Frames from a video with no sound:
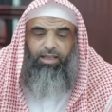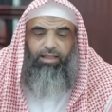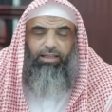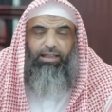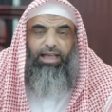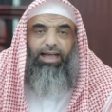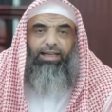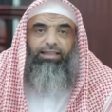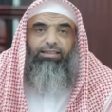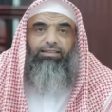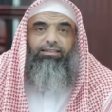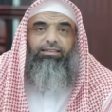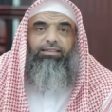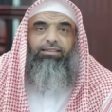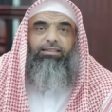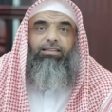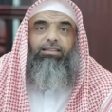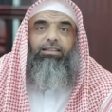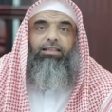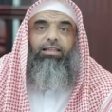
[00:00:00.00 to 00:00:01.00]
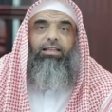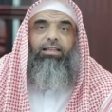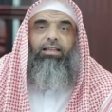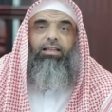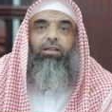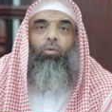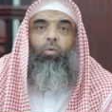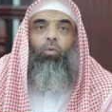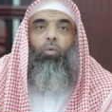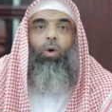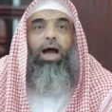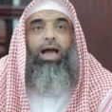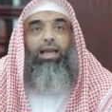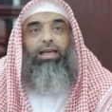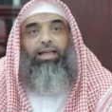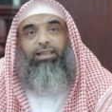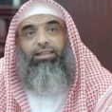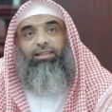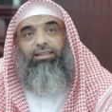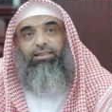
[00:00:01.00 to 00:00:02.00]
that
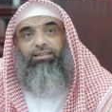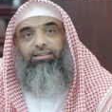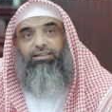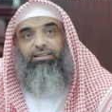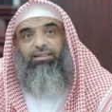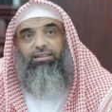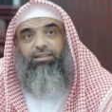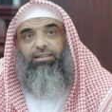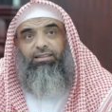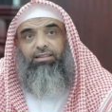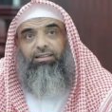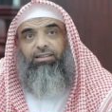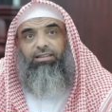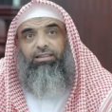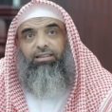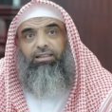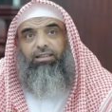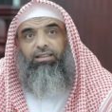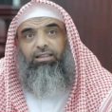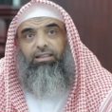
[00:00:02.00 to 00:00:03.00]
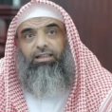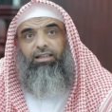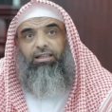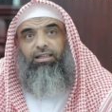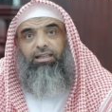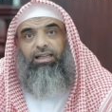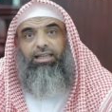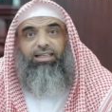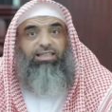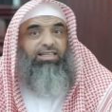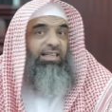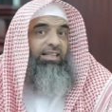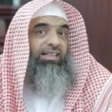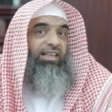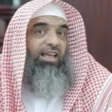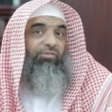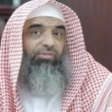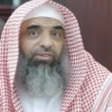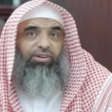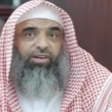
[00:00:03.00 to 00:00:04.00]
Walid is
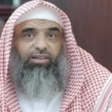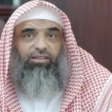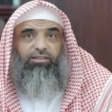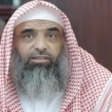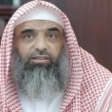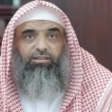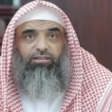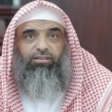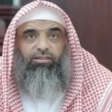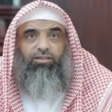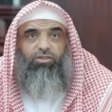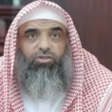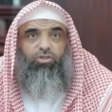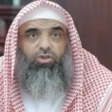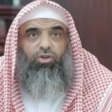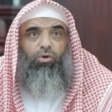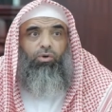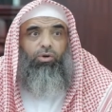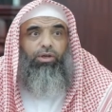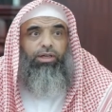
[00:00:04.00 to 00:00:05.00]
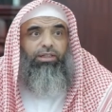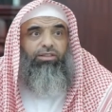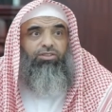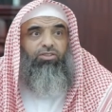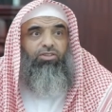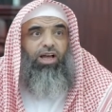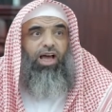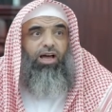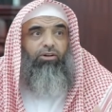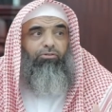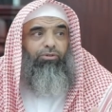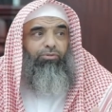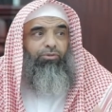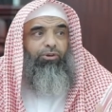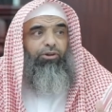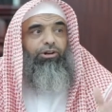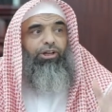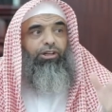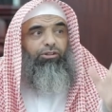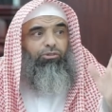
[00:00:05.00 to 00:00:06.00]
indefinite. So it's not
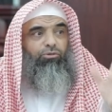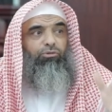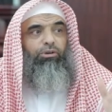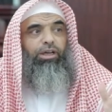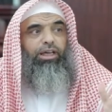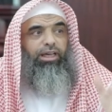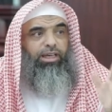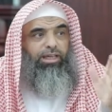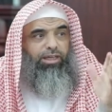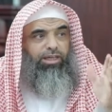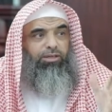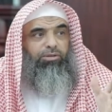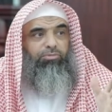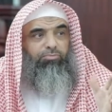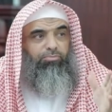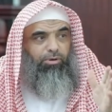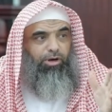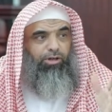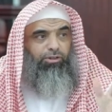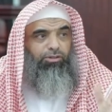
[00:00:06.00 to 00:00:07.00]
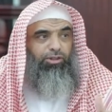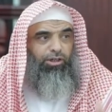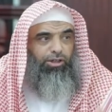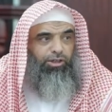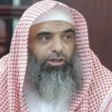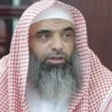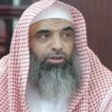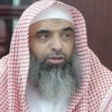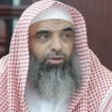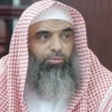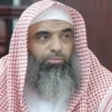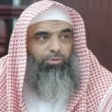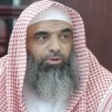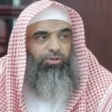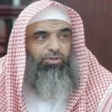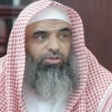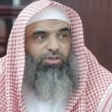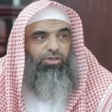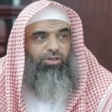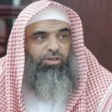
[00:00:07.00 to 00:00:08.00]
referring to a particular
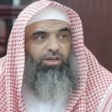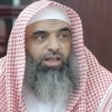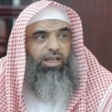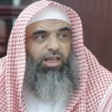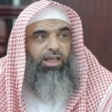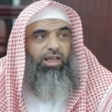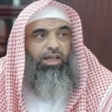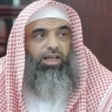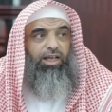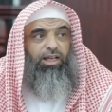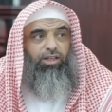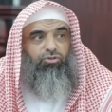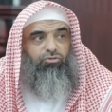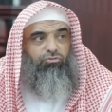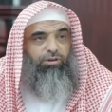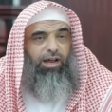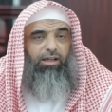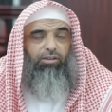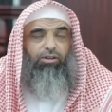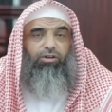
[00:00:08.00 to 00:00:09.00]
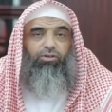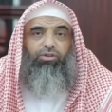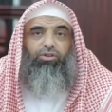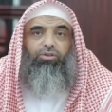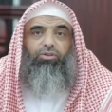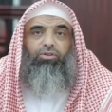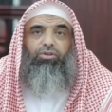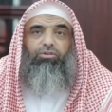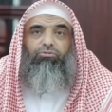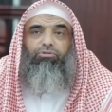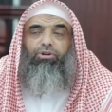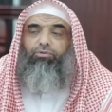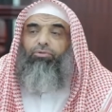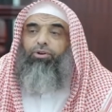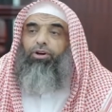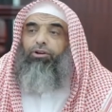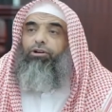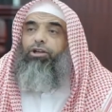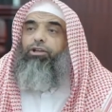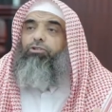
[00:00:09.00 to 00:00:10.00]
person. It's rather
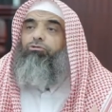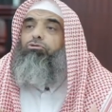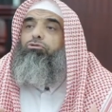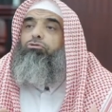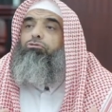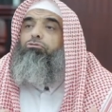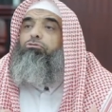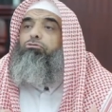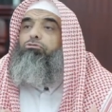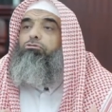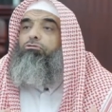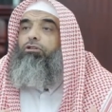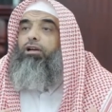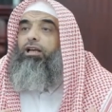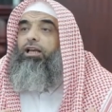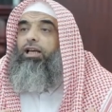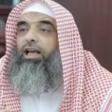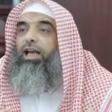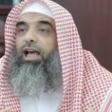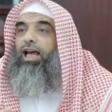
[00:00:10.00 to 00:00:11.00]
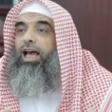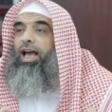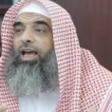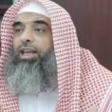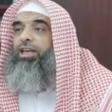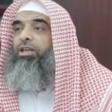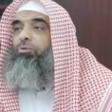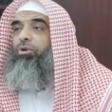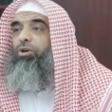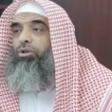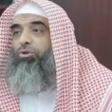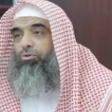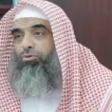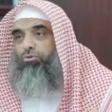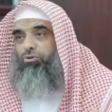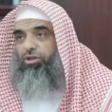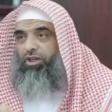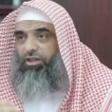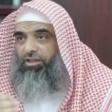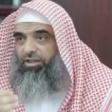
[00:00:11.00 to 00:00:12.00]
referring to anyone
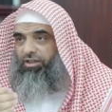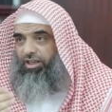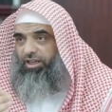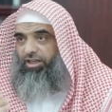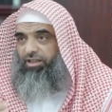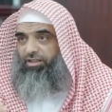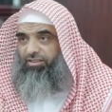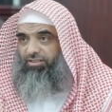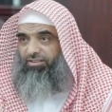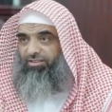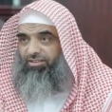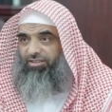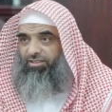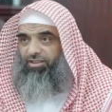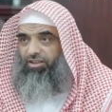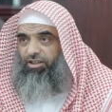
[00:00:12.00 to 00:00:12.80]
who can get